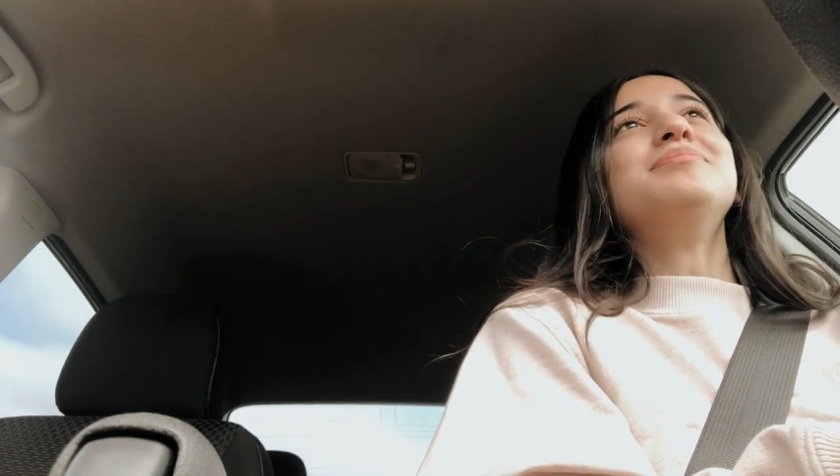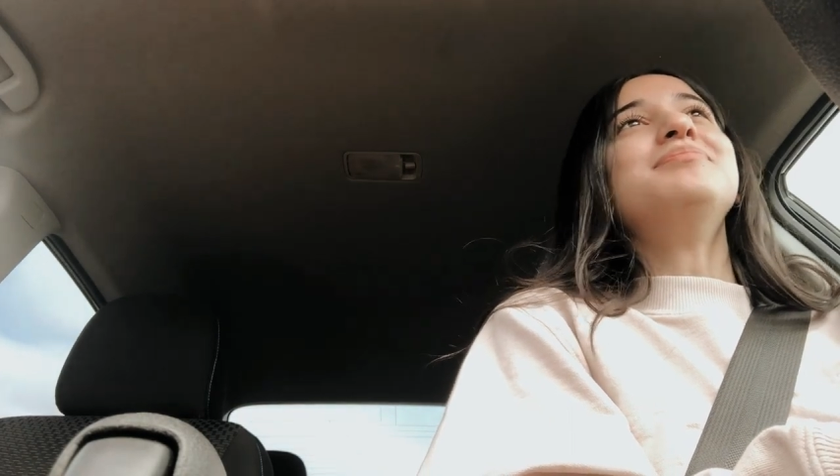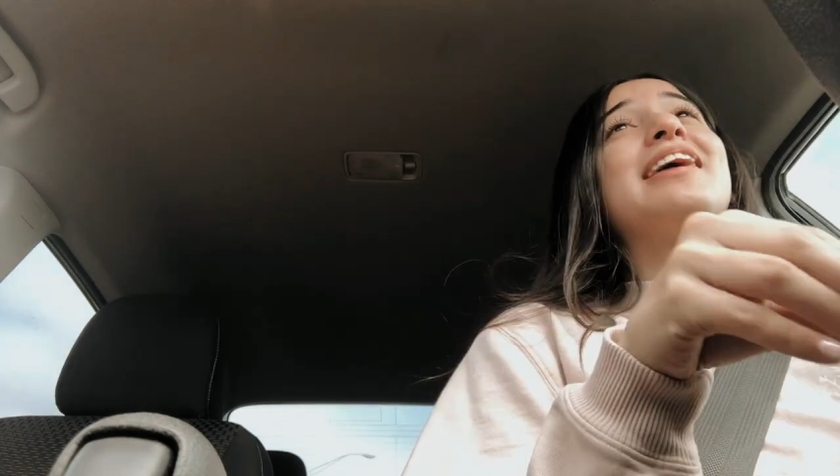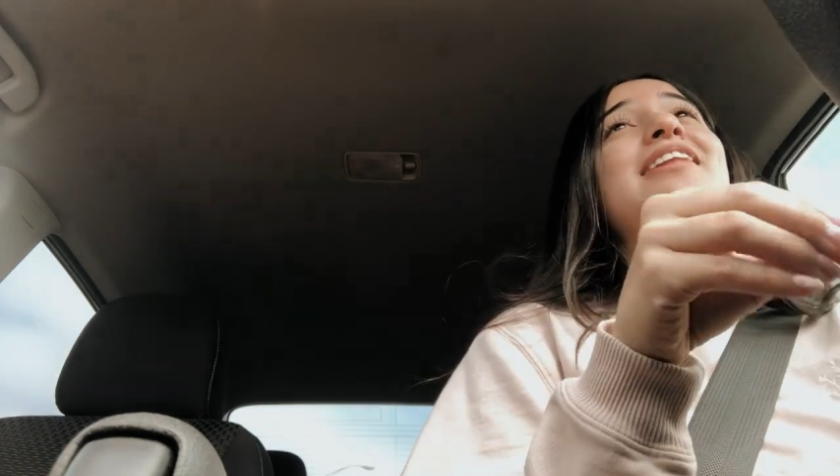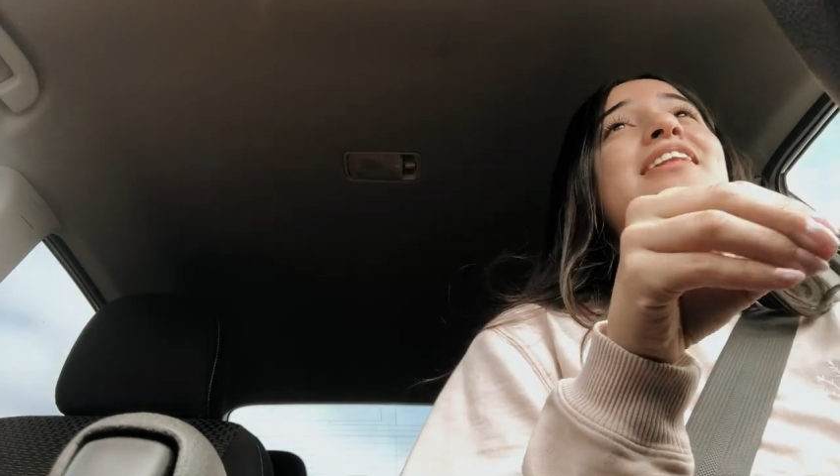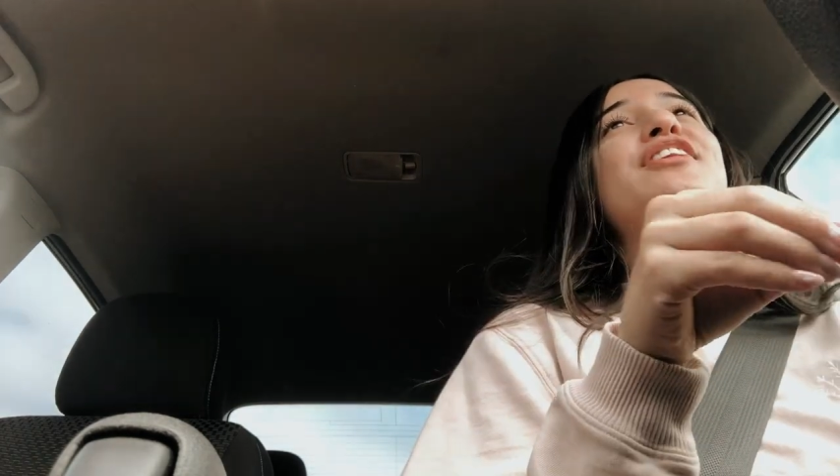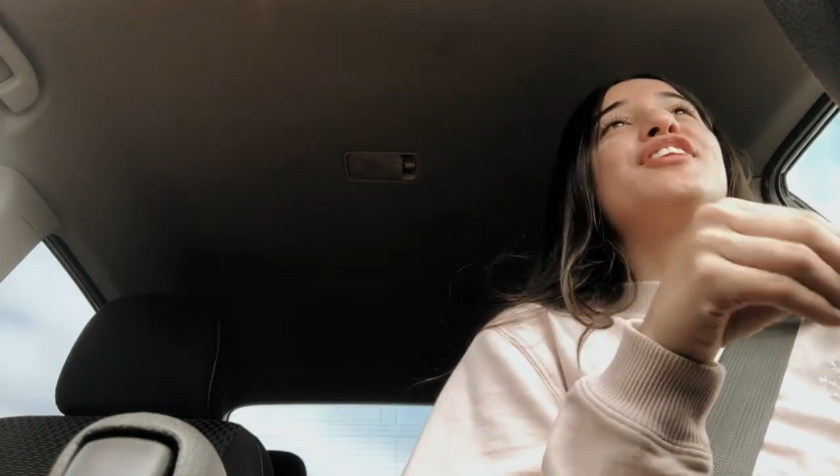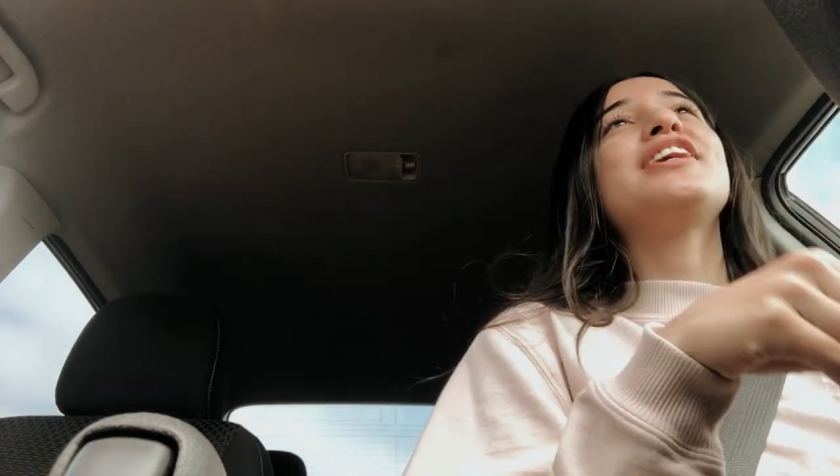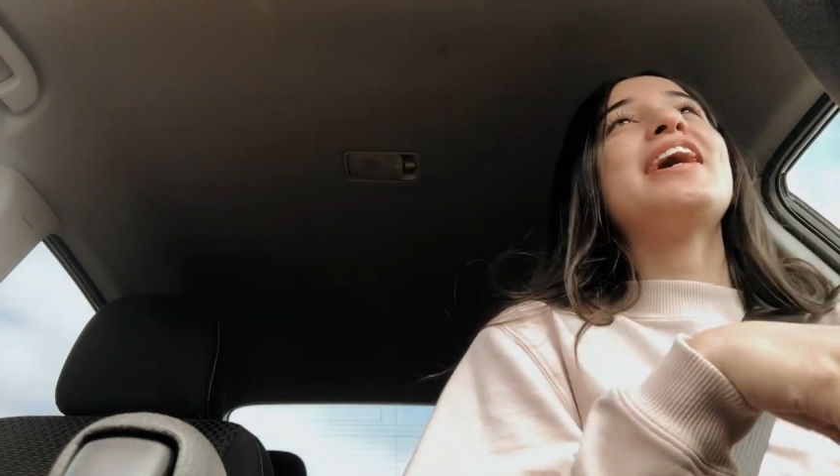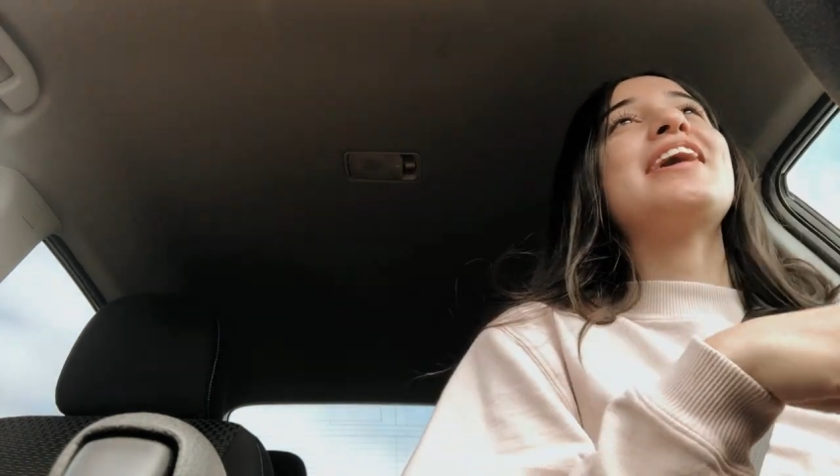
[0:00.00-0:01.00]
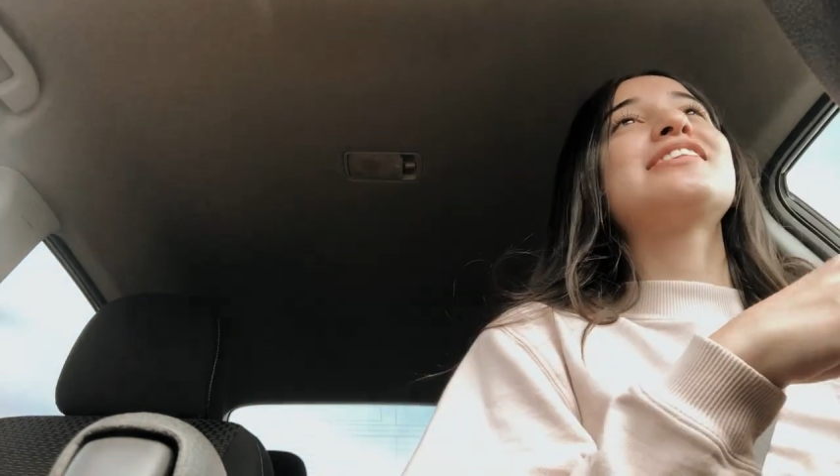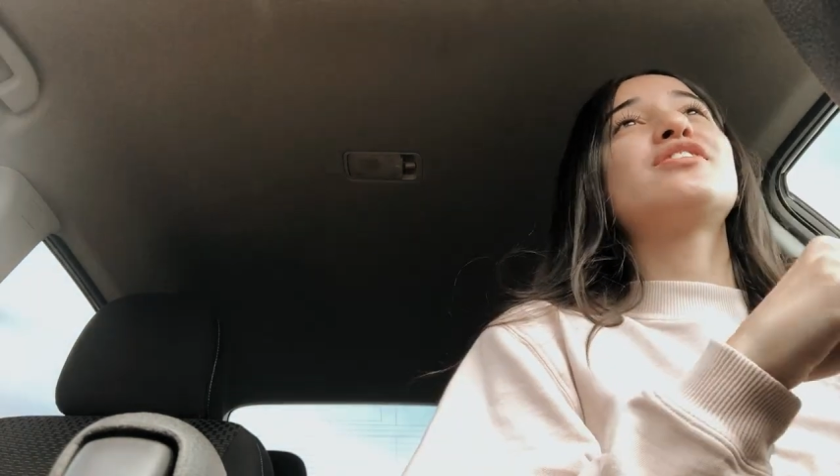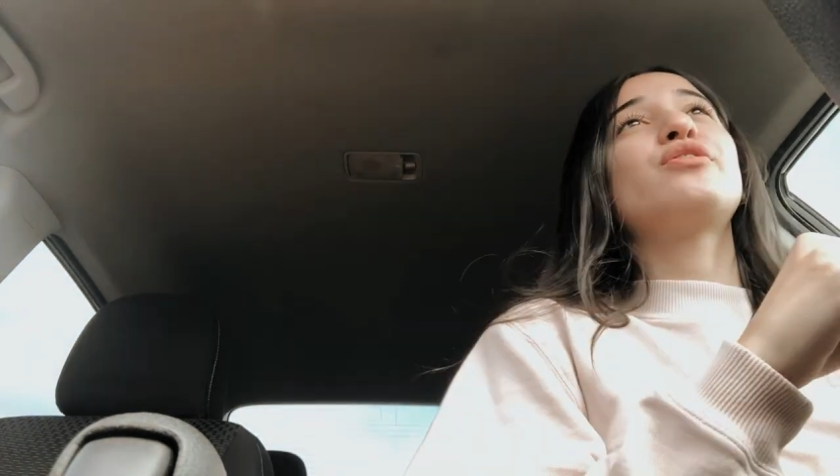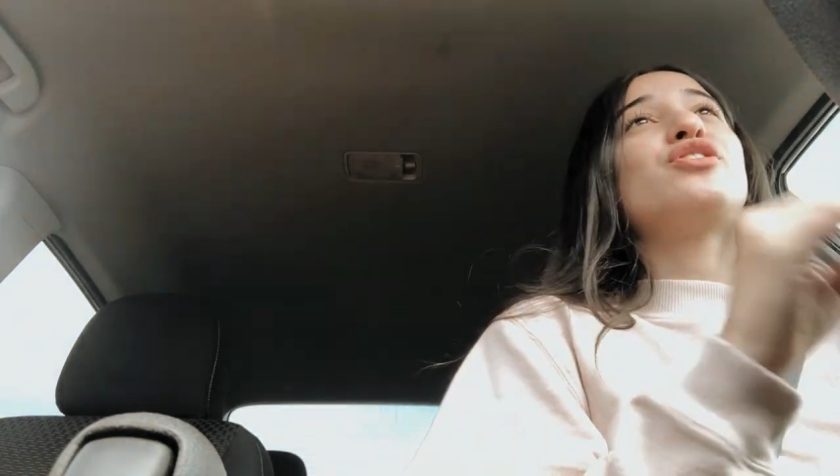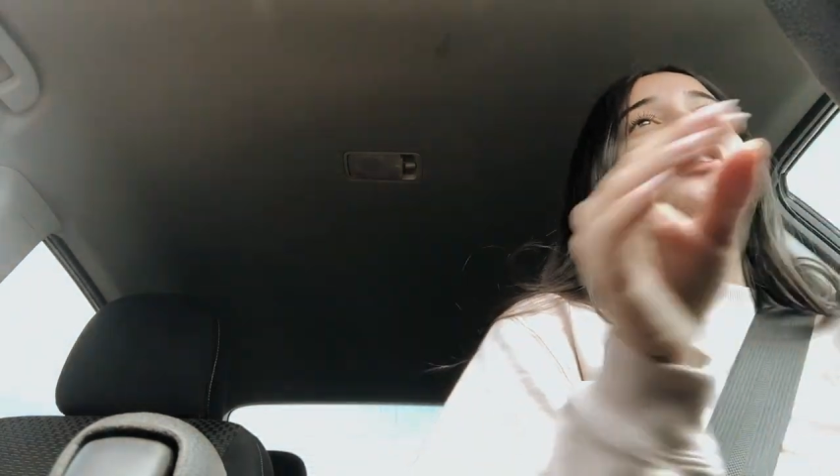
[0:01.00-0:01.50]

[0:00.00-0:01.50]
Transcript: Lakeland literally has little